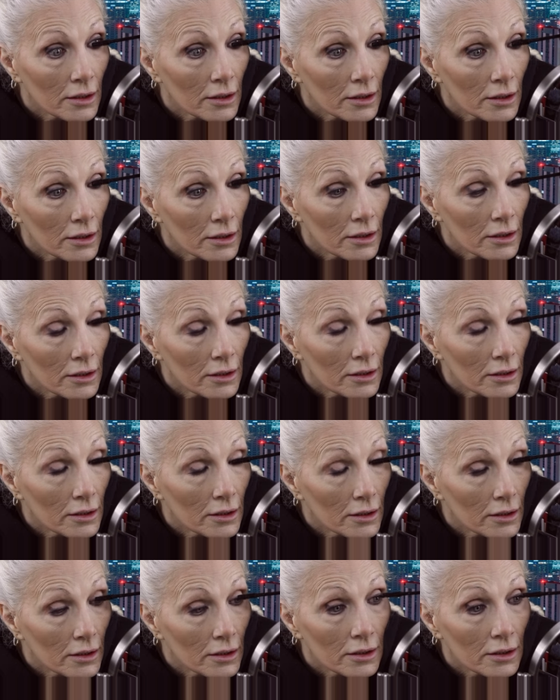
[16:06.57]

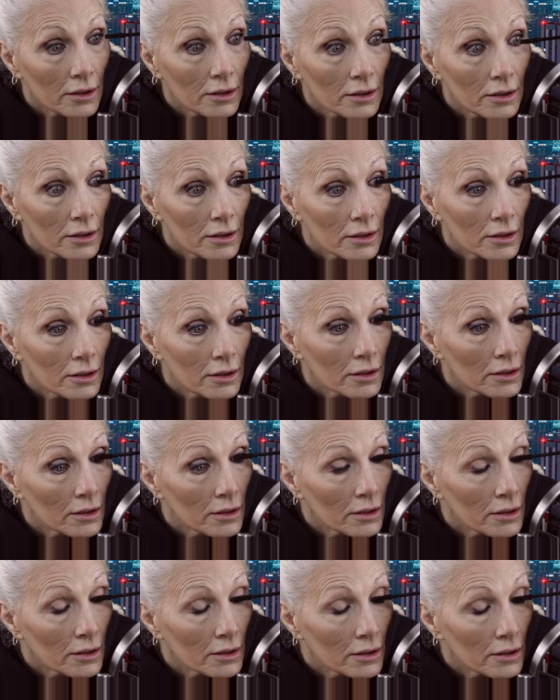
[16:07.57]

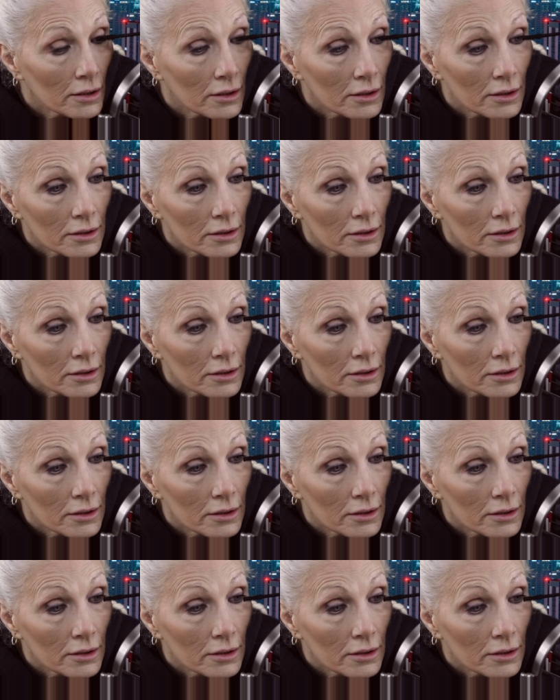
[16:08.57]
[no speech]